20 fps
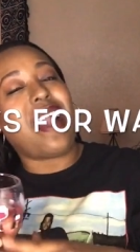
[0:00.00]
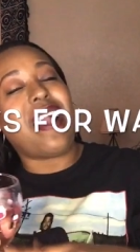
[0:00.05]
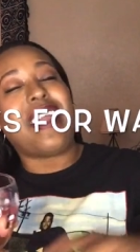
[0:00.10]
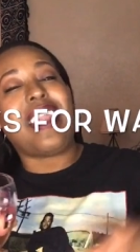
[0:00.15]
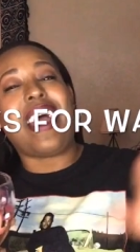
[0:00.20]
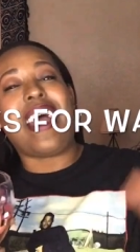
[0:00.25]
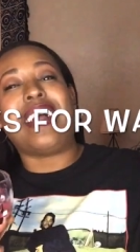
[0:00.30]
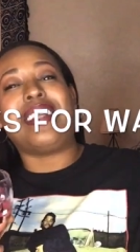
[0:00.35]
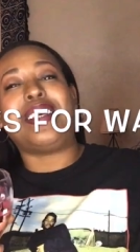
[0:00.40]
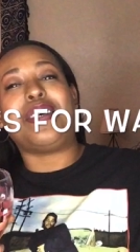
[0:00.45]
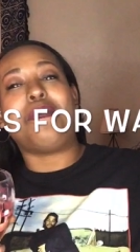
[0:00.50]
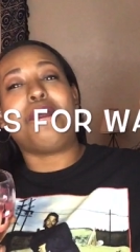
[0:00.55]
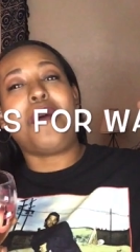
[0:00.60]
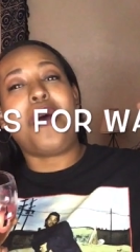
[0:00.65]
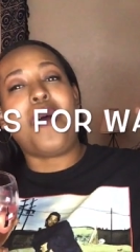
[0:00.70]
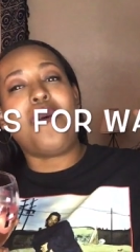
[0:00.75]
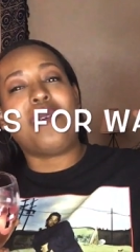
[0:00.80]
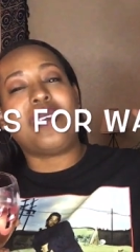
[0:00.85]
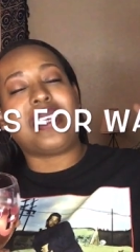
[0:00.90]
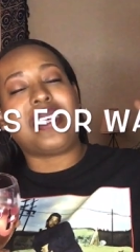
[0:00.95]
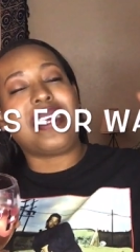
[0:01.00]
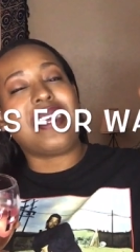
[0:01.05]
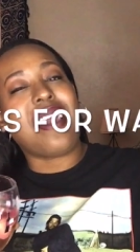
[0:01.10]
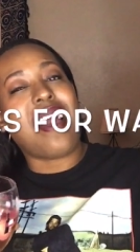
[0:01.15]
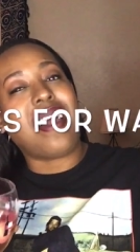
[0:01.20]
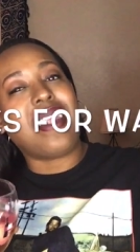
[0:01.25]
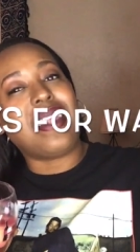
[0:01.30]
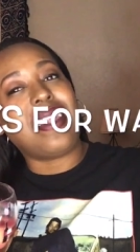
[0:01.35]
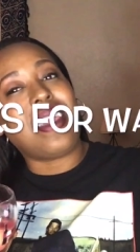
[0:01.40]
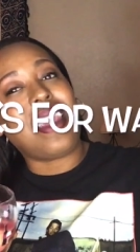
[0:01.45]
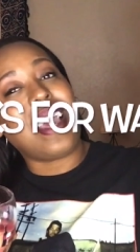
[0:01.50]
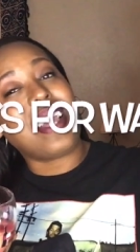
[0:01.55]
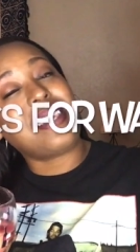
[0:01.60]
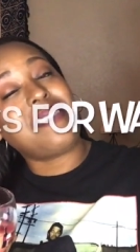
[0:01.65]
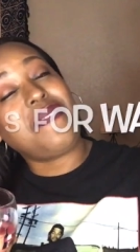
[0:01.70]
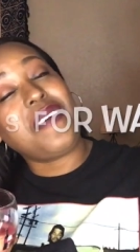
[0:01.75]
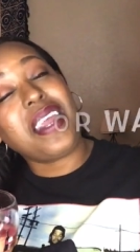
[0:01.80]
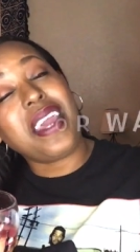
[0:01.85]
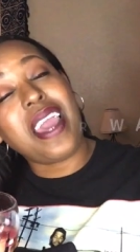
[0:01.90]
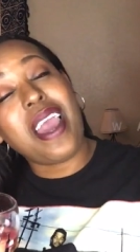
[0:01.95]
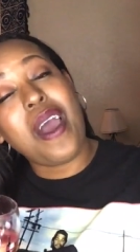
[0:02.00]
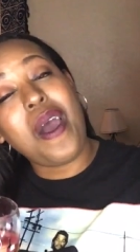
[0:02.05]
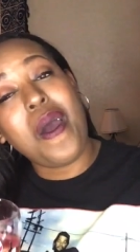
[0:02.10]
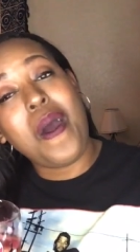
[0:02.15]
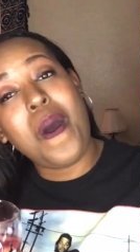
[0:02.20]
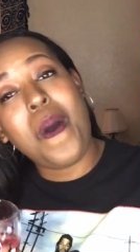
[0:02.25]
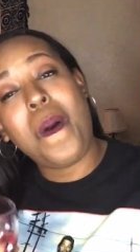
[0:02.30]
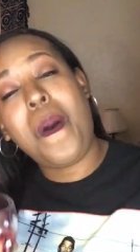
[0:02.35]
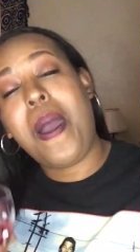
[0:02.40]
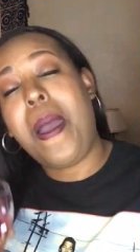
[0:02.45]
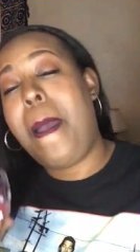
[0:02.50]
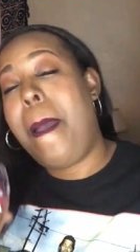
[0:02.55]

And Auntie Mo will see y'all in the next video.